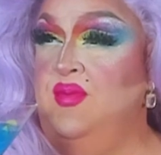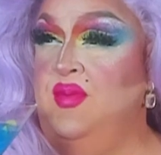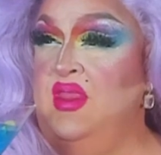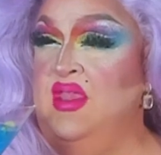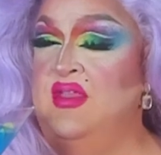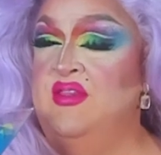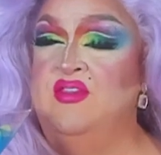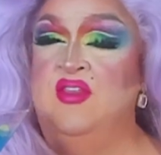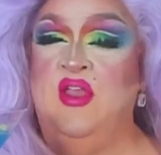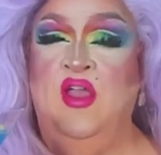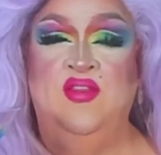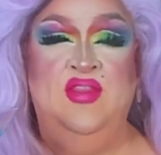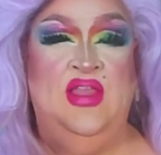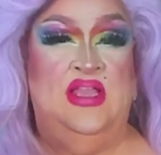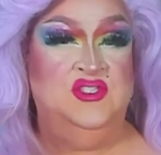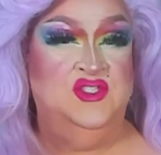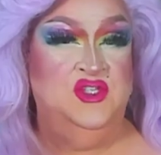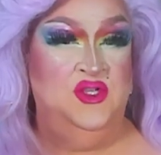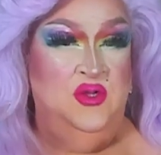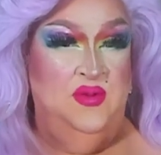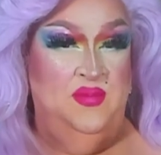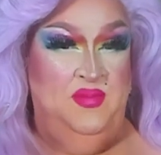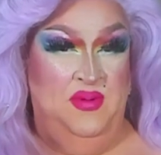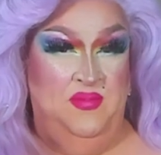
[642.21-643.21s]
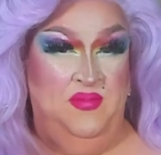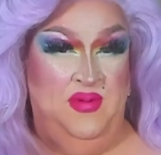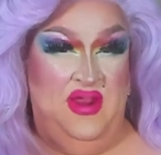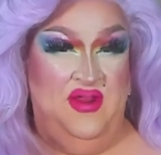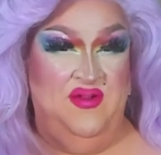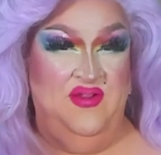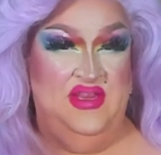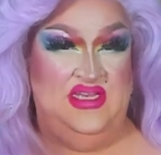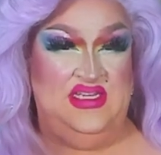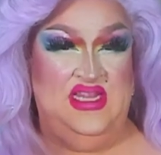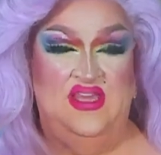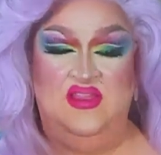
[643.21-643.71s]
It's got that juniper
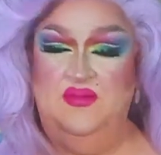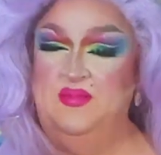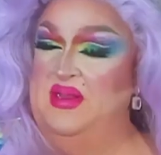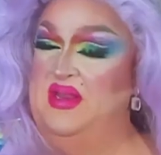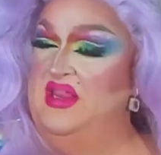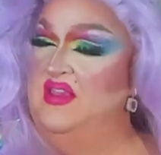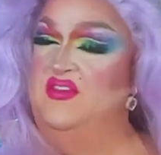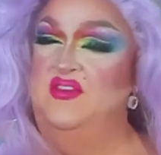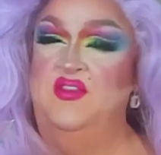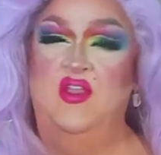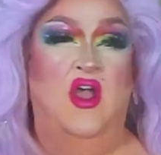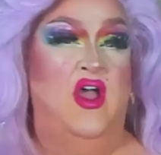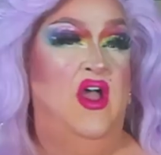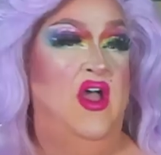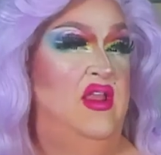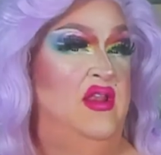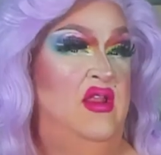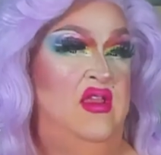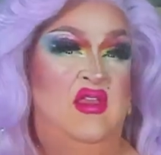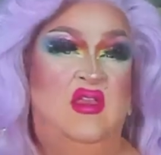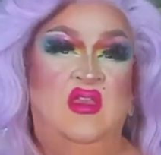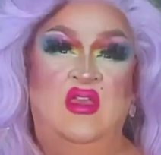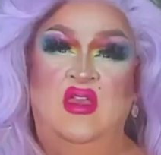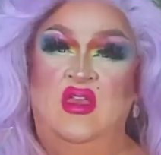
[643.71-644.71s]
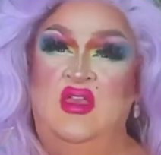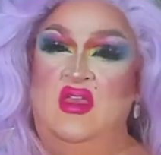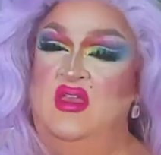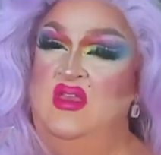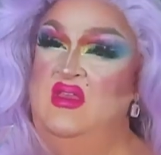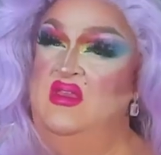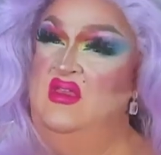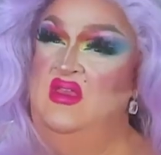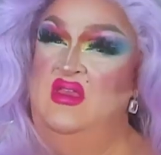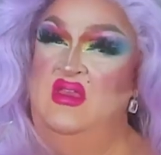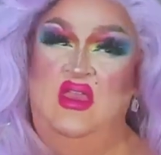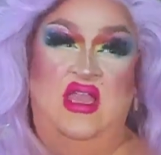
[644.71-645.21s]
berry taste, but it's not
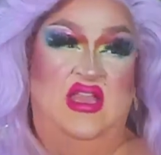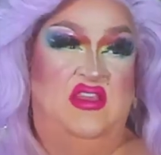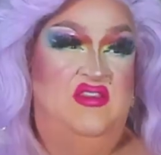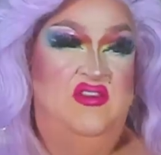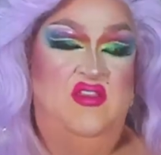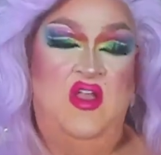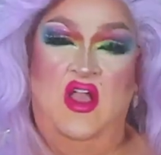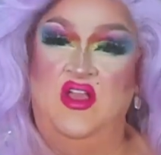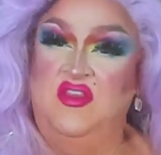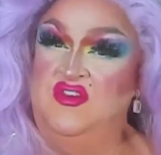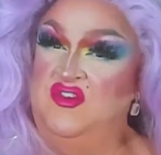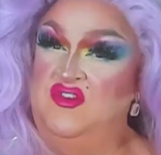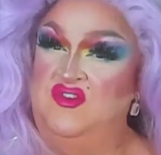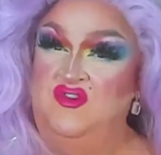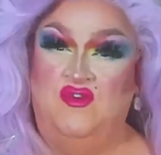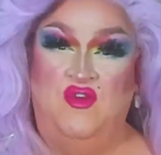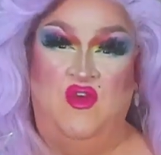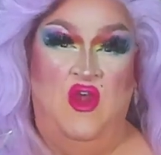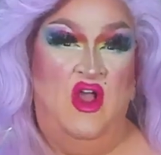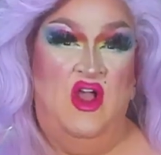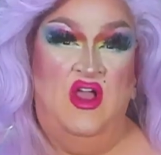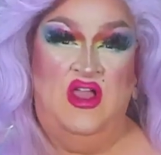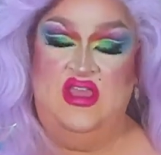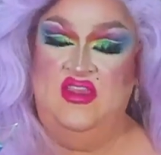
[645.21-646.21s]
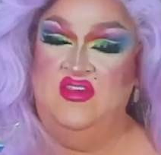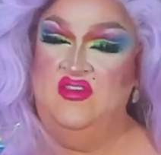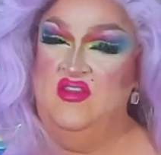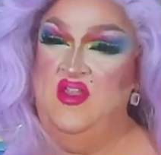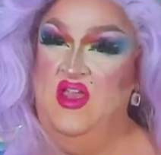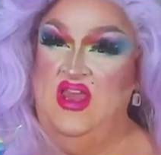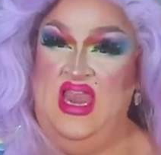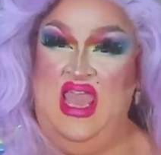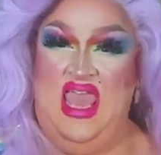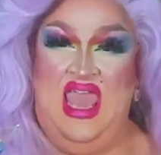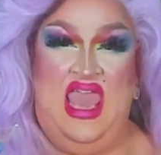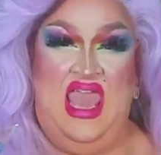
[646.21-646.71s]
strong. It's
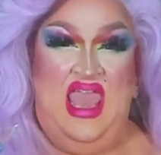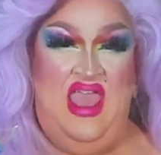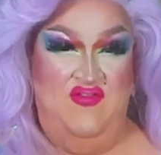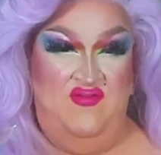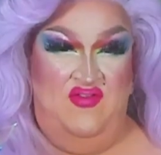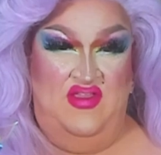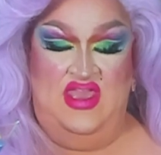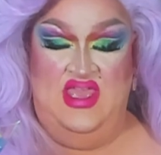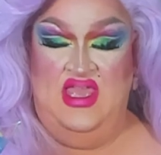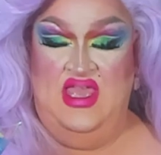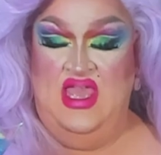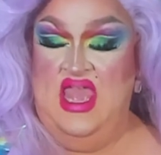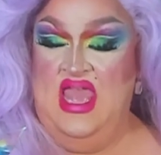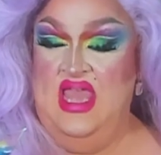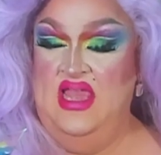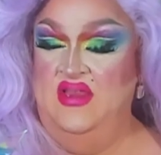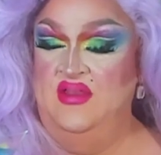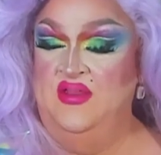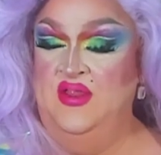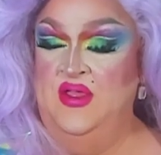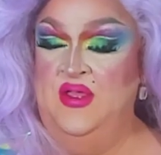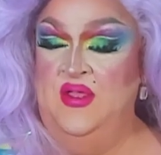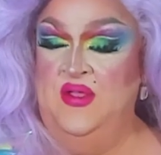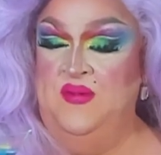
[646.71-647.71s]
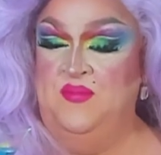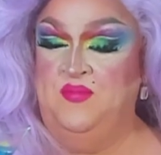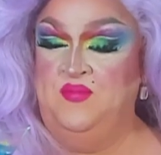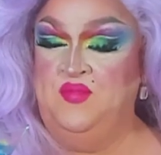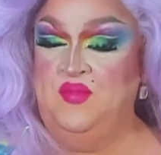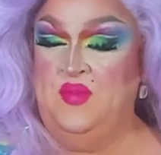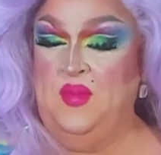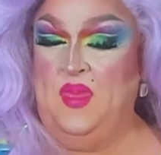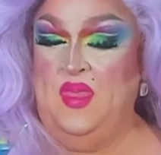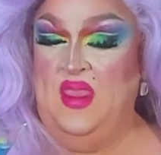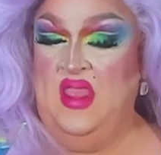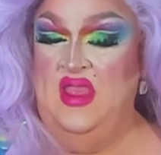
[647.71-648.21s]
not heavy, and
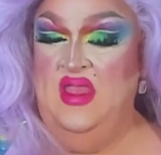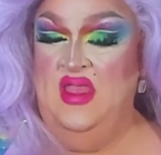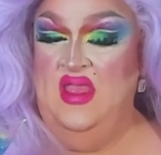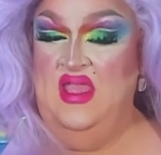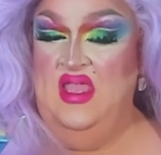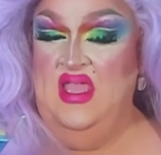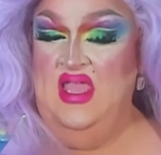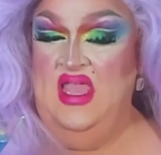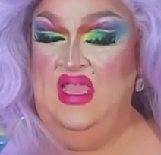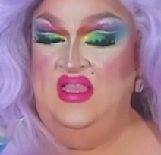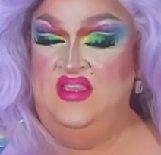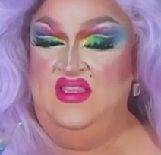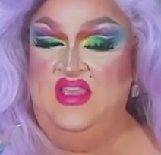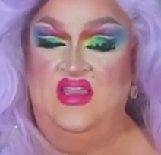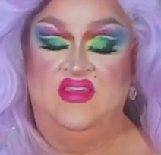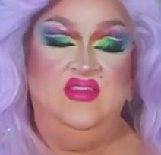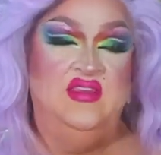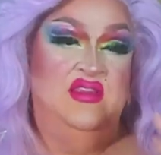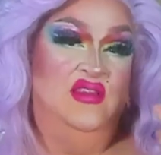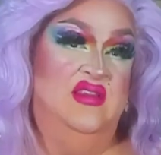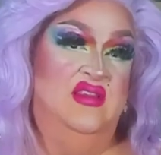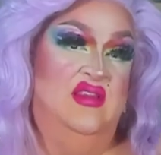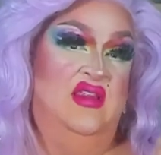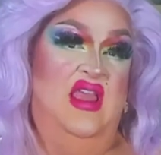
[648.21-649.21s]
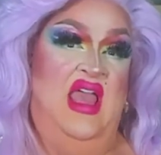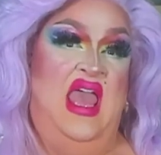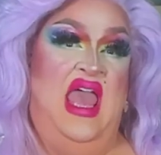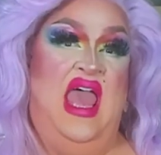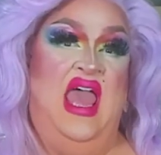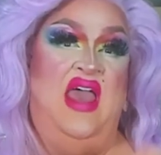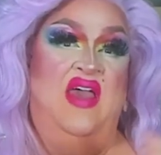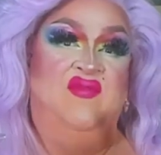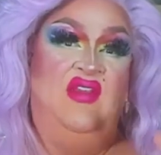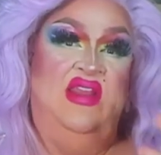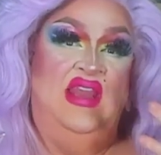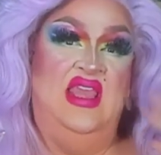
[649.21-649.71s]
it doesn't
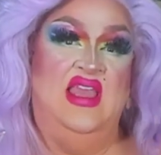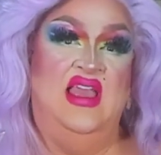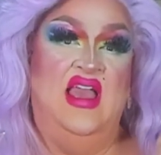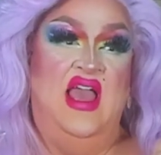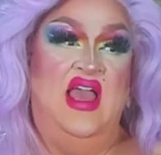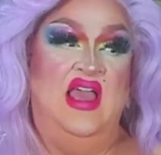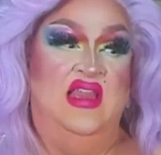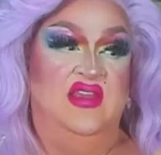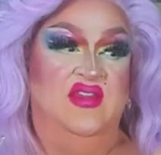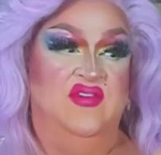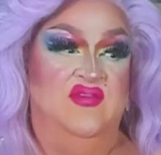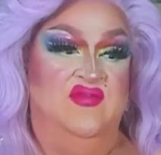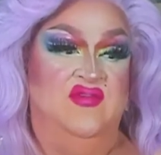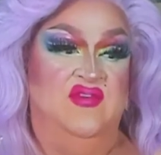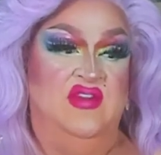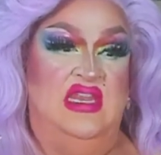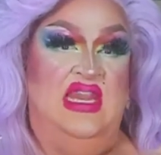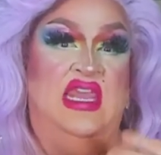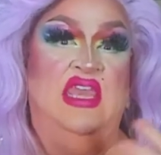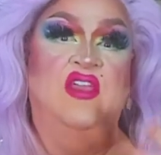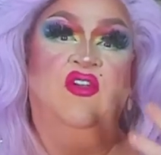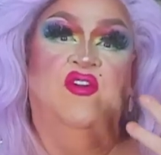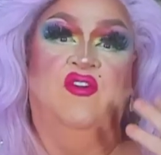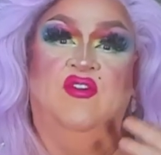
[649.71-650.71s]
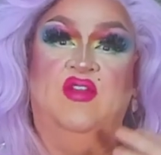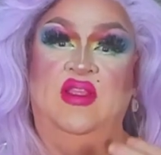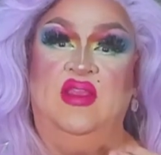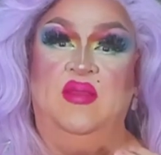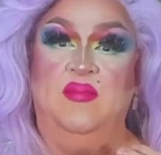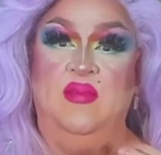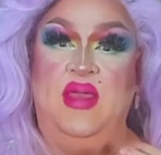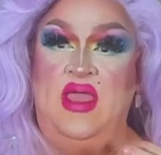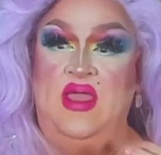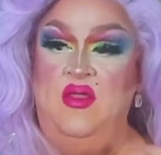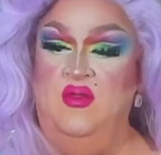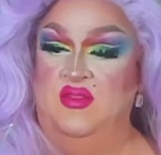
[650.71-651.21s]
have any kind of linger in
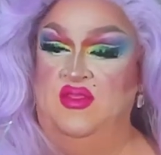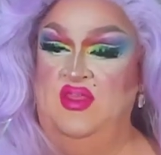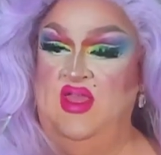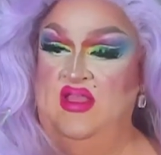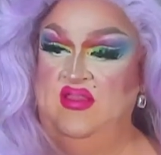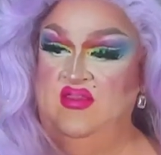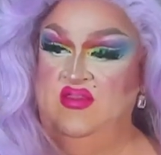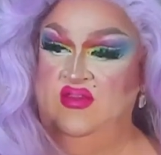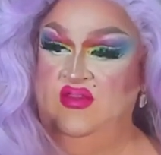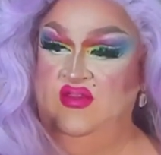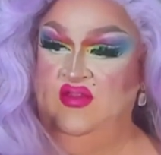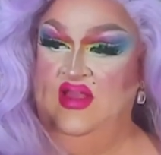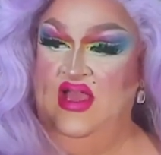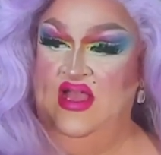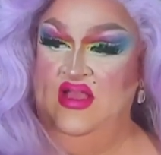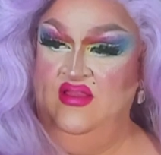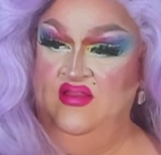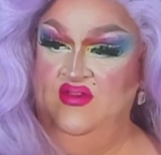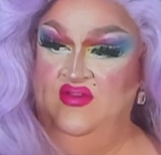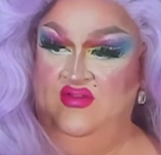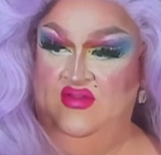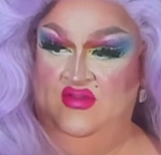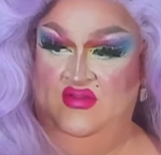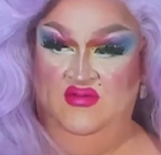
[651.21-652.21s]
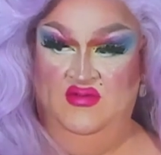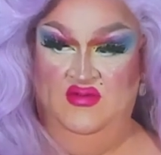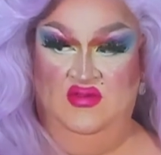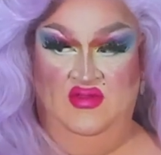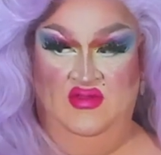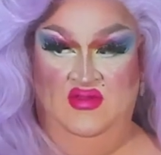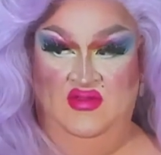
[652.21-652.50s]
the mouth. That's